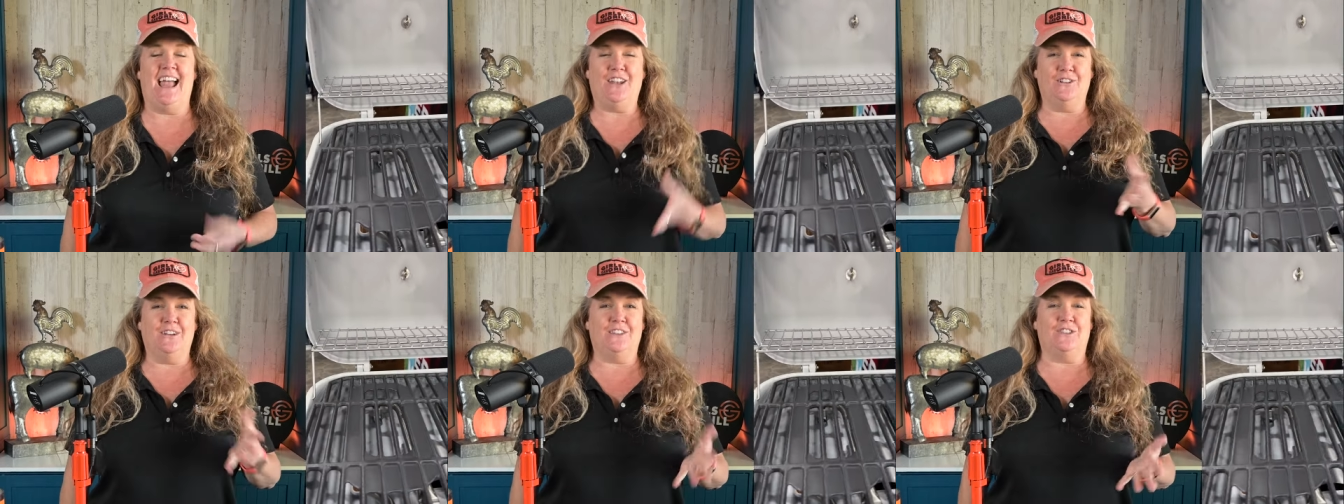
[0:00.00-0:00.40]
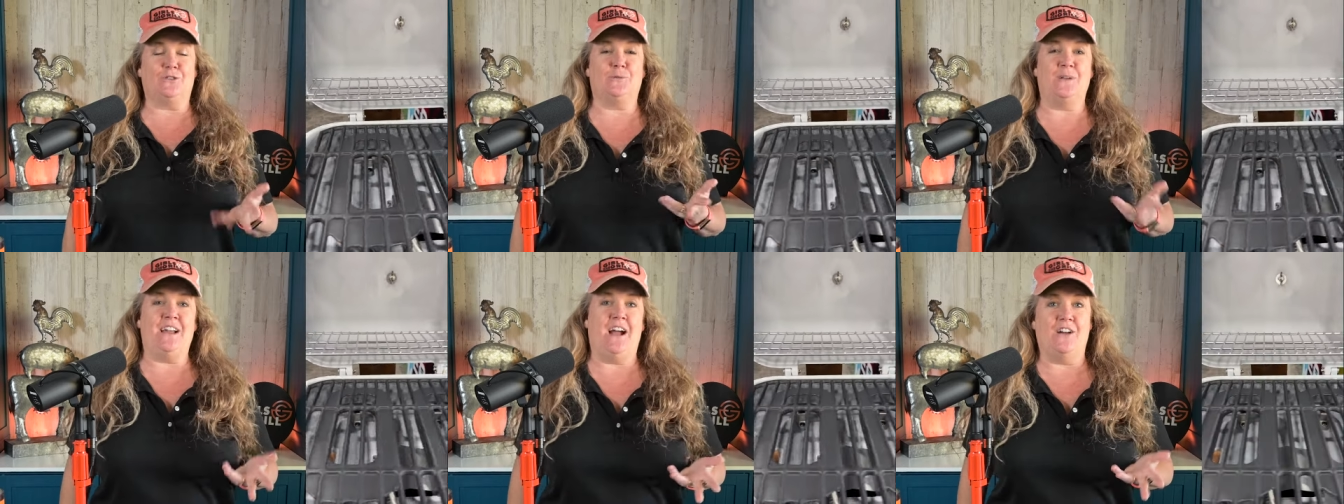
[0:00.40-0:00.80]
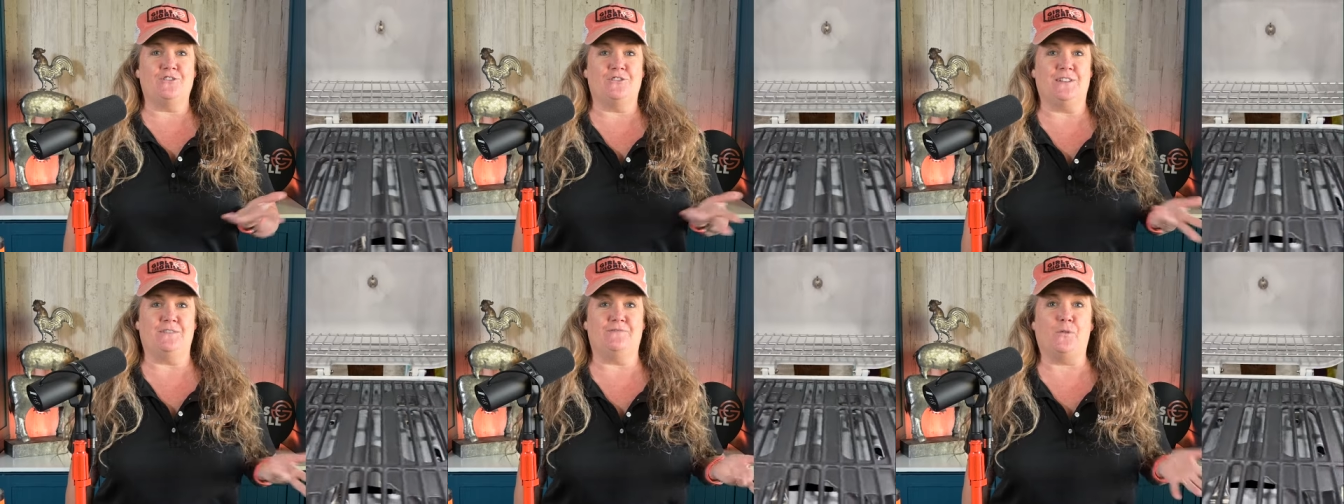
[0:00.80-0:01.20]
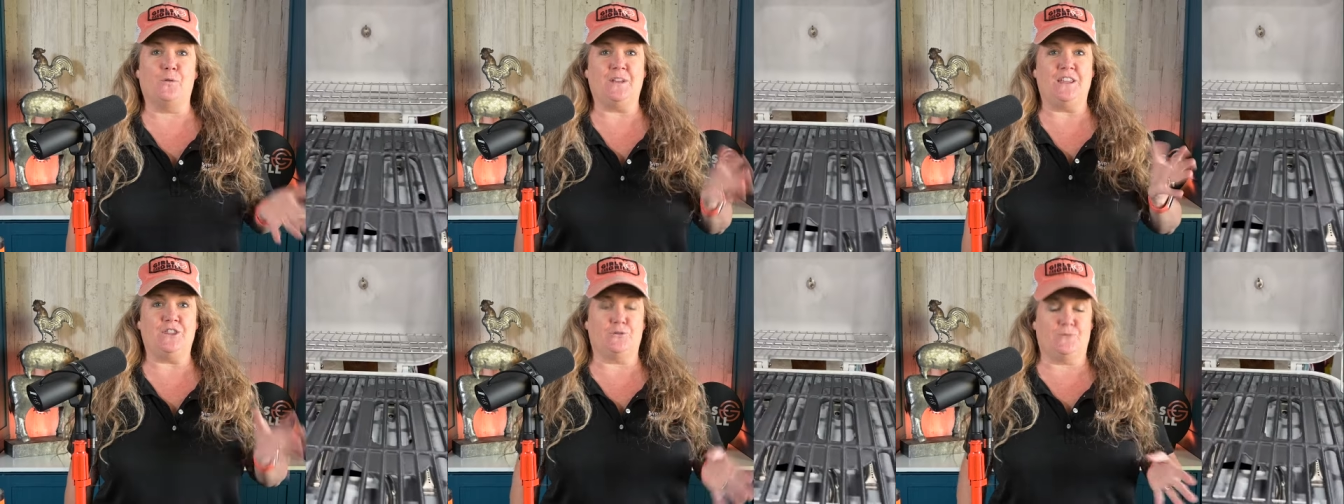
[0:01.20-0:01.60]
and you get
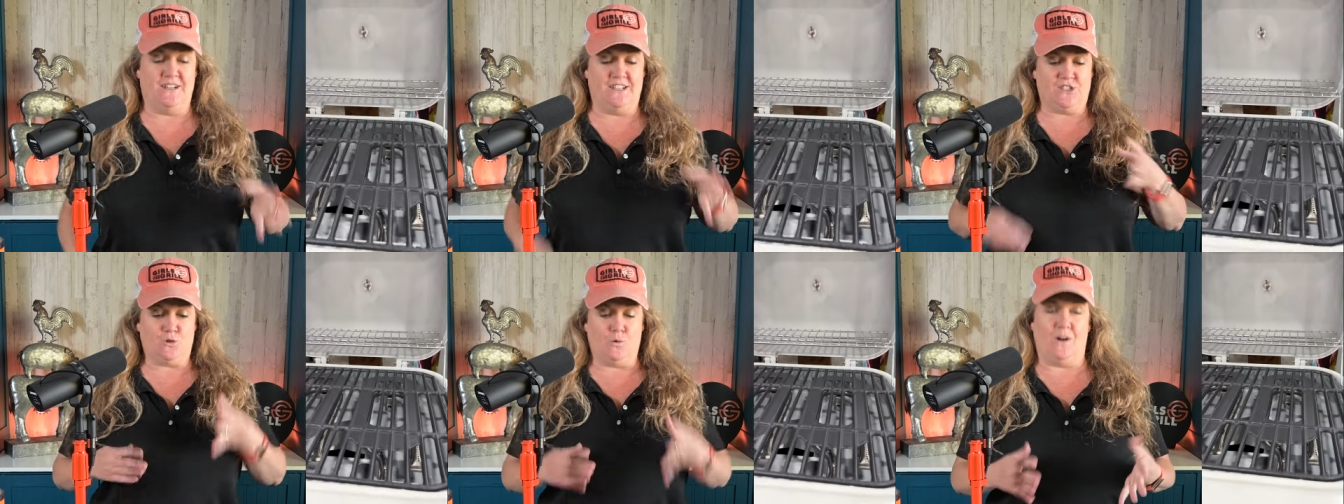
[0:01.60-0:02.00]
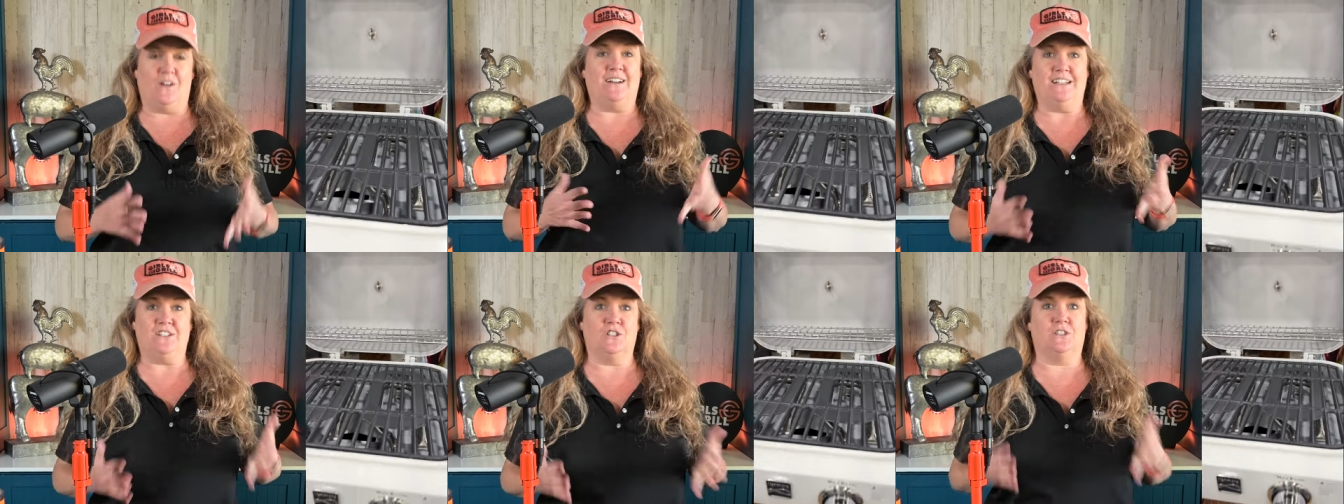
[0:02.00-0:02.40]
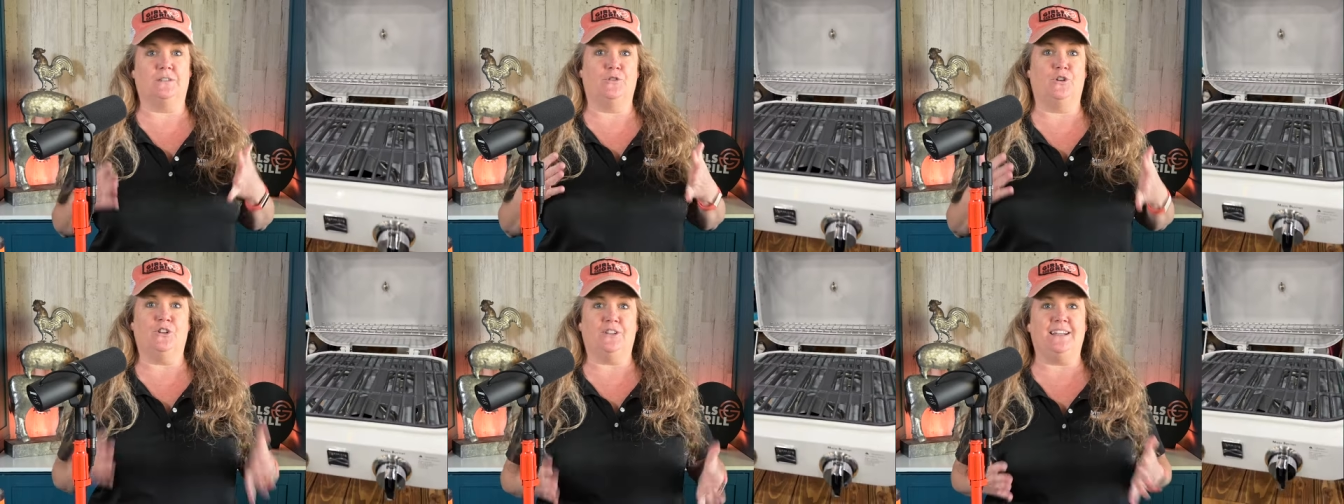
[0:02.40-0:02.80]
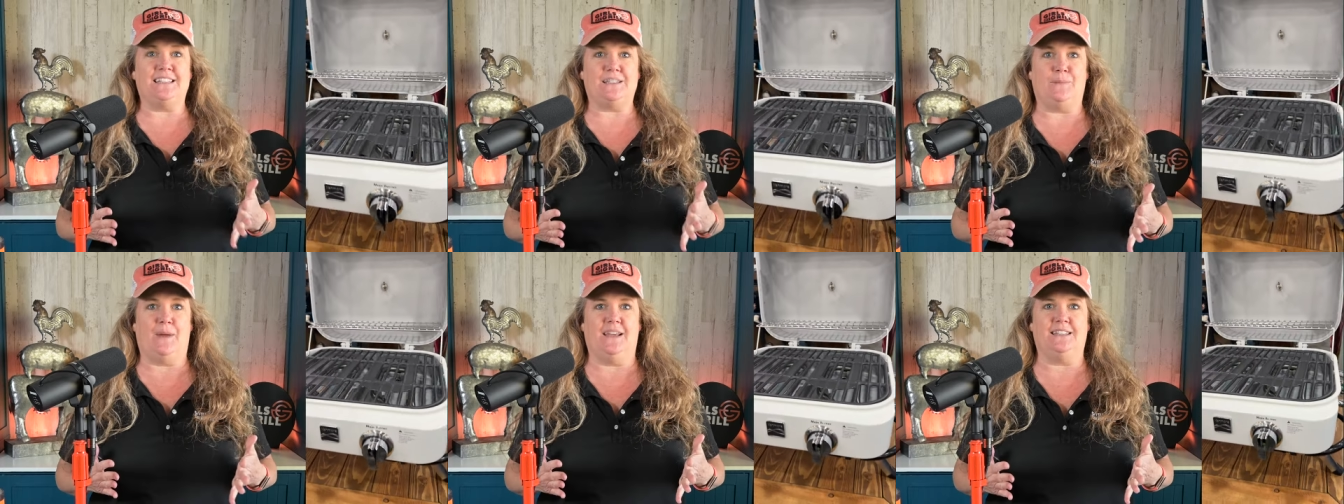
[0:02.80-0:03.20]
343 square inches of cooking
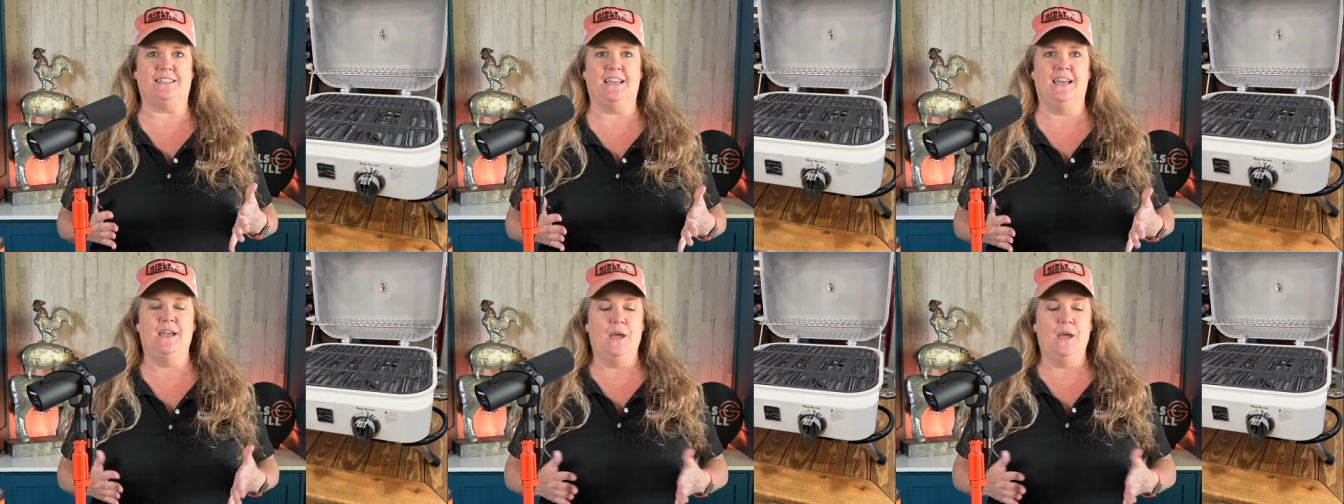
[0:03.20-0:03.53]
space